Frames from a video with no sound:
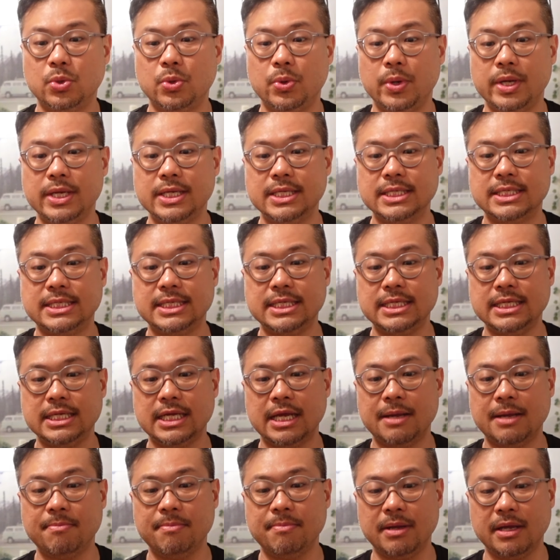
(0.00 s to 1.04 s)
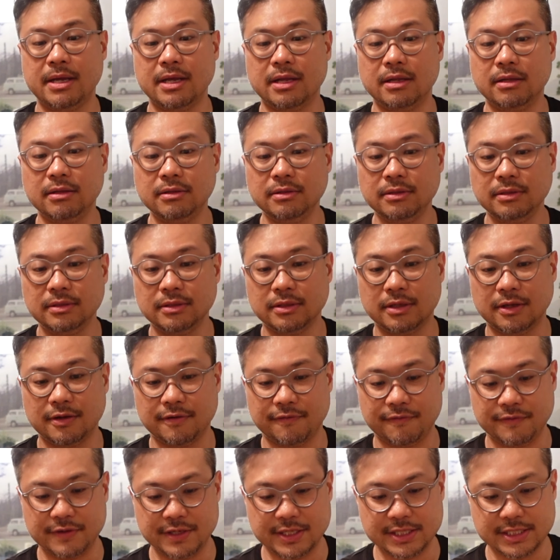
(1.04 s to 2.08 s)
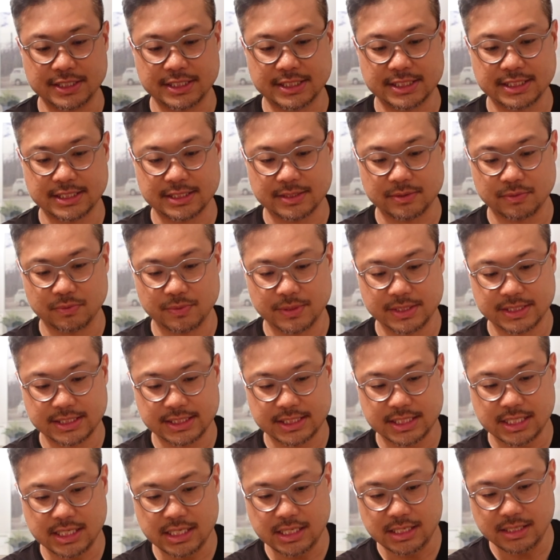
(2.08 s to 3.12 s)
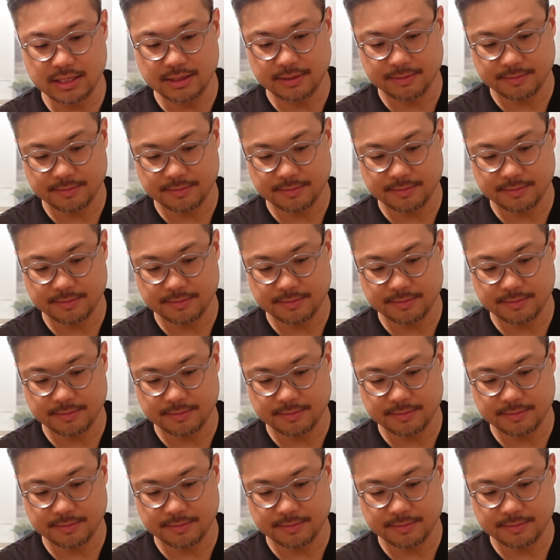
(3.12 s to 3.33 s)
20 ml of this whiskey.